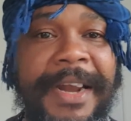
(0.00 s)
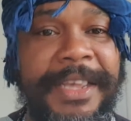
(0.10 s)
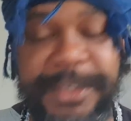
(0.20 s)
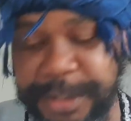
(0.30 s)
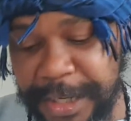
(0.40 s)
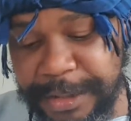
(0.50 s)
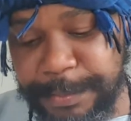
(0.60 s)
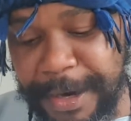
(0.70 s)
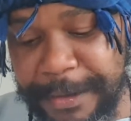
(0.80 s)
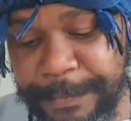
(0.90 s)
these things,
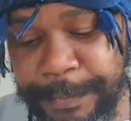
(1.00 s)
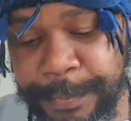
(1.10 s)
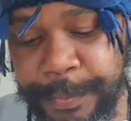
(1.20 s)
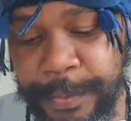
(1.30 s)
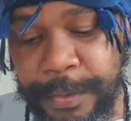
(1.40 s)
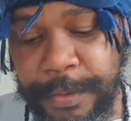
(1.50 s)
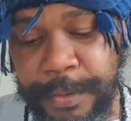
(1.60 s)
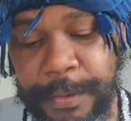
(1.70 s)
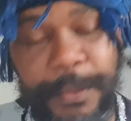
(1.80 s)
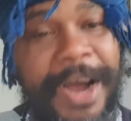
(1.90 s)
man.
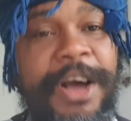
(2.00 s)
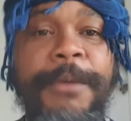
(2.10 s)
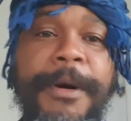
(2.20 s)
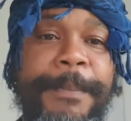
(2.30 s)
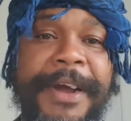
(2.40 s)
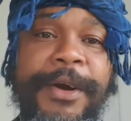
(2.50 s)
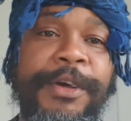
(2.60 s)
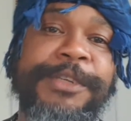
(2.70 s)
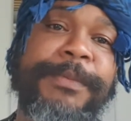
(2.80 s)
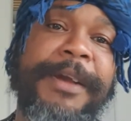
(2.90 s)
Why come upon
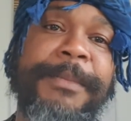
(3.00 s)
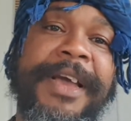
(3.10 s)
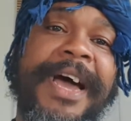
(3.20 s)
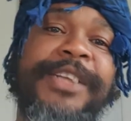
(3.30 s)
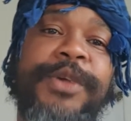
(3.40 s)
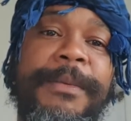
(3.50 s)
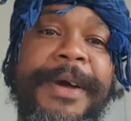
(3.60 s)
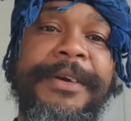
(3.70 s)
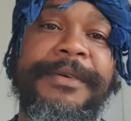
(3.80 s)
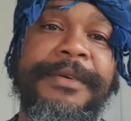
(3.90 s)
us, man, because, oh,
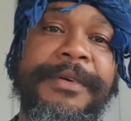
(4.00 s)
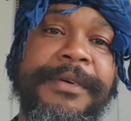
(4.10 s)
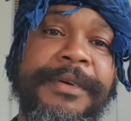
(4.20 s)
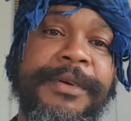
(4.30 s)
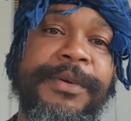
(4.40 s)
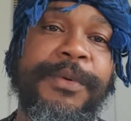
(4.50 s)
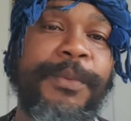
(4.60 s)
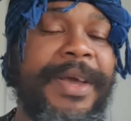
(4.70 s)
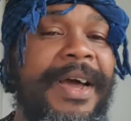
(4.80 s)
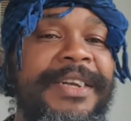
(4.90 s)
man,
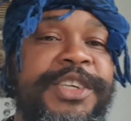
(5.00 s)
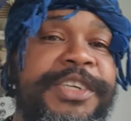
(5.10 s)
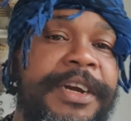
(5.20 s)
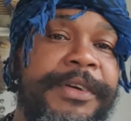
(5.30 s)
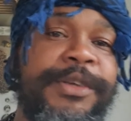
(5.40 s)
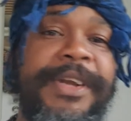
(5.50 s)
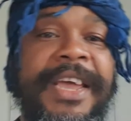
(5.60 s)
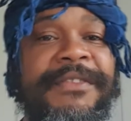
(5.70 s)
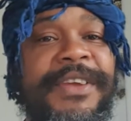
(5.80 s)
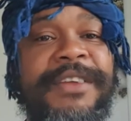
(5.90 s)
we can't share it to the
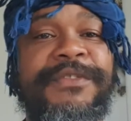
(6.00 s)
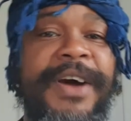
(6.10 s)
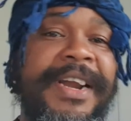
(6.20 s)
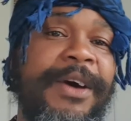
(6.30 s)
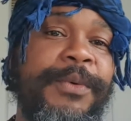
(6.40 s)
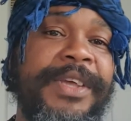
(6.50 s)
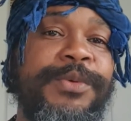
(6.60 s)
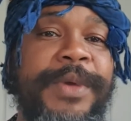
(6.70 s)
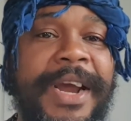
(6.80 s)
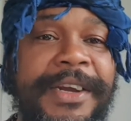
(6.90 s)
Heavenly Father. We, as
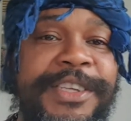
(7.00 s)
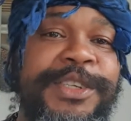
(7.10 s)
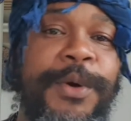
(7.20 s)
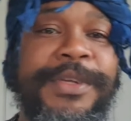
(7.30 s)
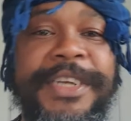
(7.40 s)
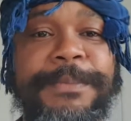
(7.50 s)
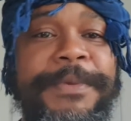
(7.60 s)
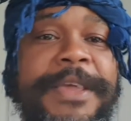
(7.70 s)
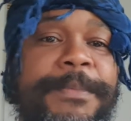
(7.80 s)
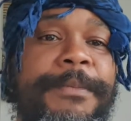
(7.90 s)
we are His chosen
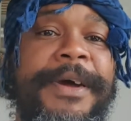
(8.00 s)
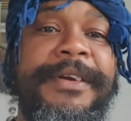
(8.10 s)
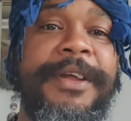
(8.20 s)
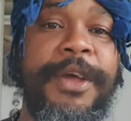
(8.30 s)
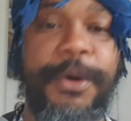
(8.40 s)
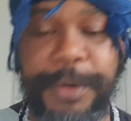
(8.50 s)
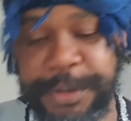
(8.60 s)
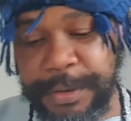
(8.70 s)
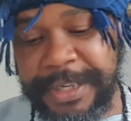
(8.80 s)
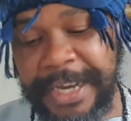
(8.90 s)
people, man. We
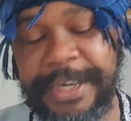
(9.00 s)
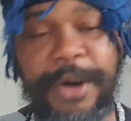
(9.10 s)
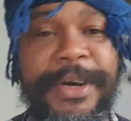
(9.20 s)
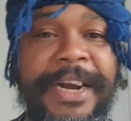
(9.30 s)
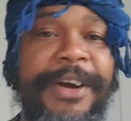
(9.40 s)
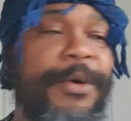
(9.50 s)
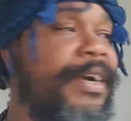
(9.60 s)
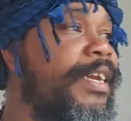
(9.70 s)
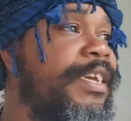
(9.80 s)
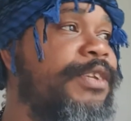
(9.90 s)
should get down on our
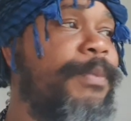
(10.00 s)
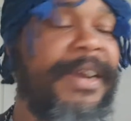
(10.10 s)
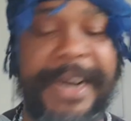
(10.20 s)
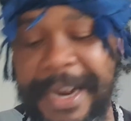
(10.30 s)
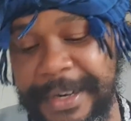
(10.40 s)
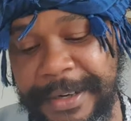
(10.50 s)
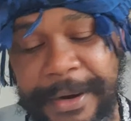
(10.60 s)
knees, man, and